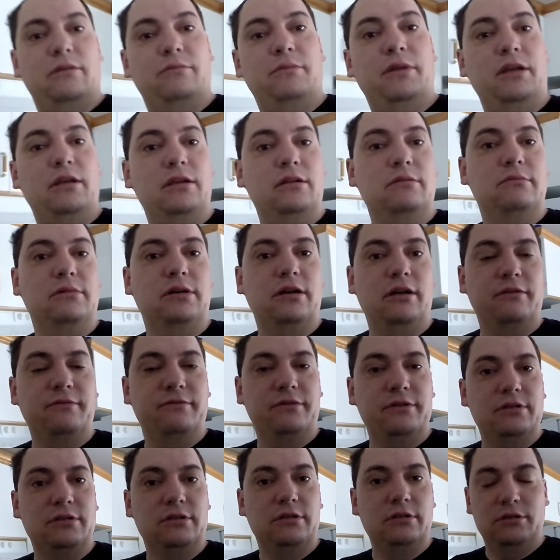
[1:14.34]
making
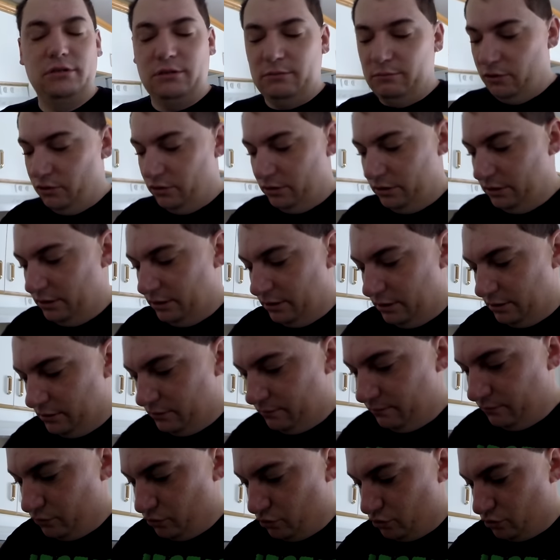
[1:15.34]
breakfast this morning, that's for
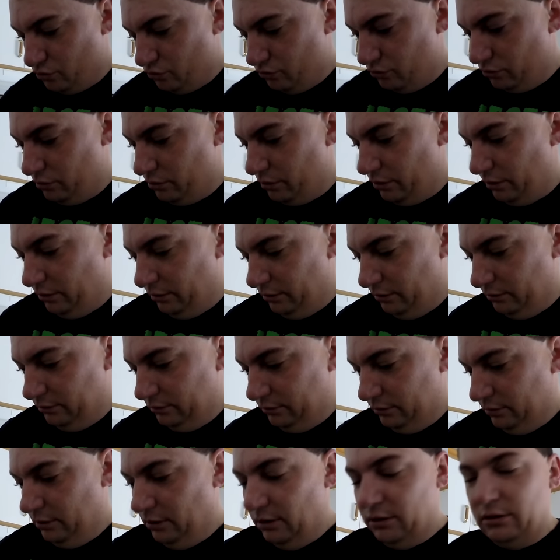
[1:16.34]
sure.
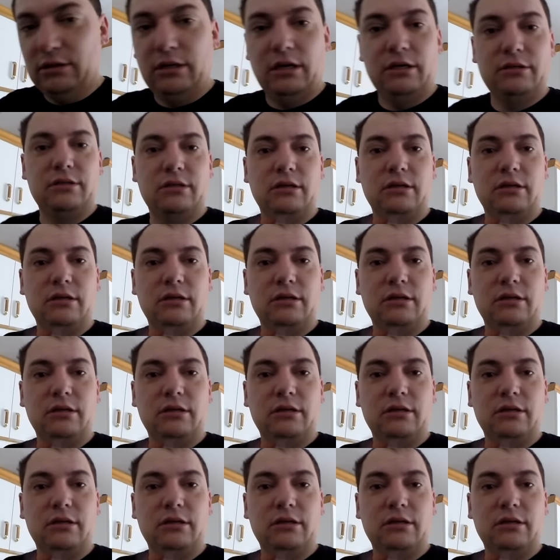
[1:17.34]
Mm-hmm. Let's